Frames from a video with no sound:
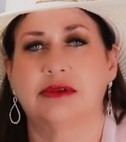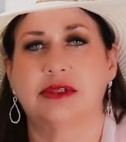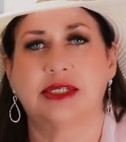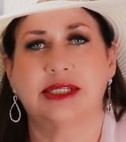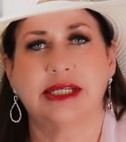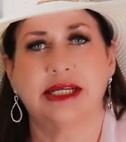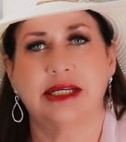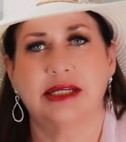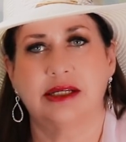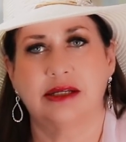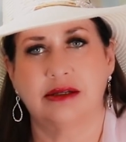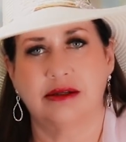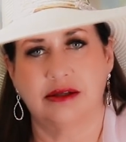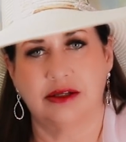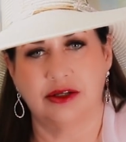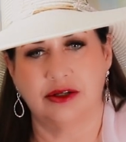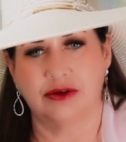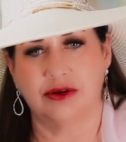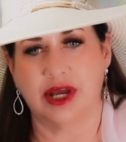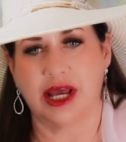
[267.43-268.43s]
You see,
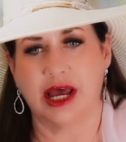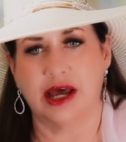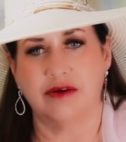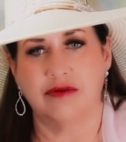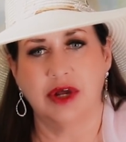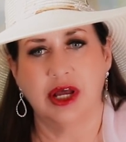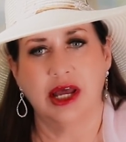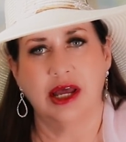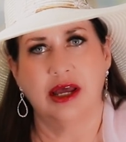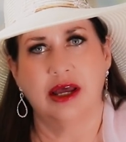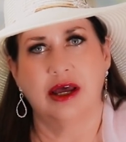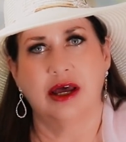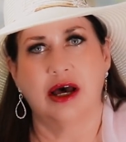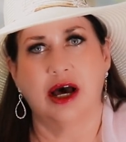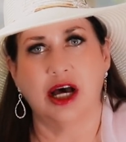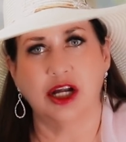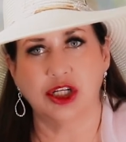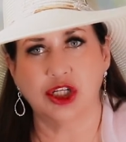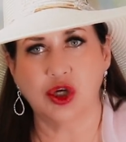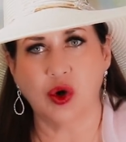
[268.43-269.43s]
you have
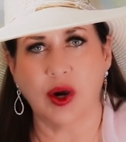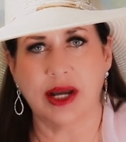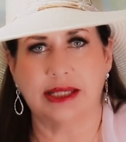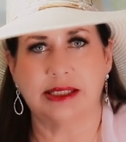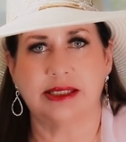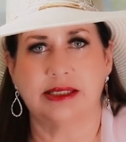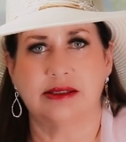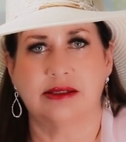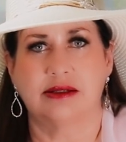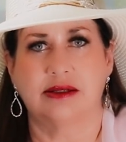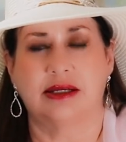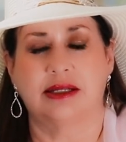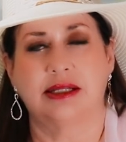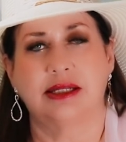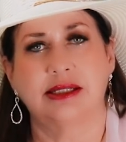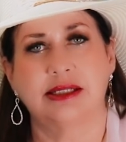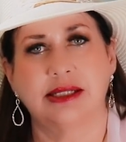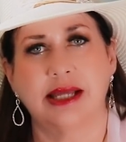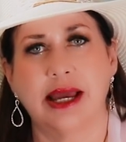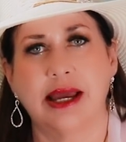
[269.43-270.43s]
a choice in
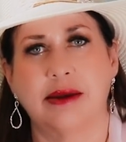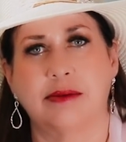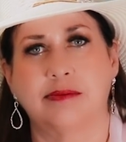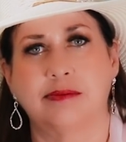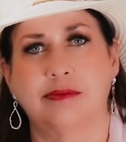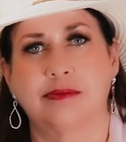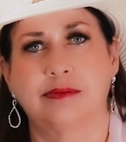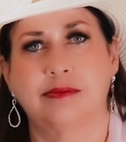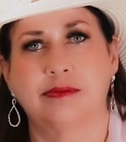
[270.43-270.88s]
this game.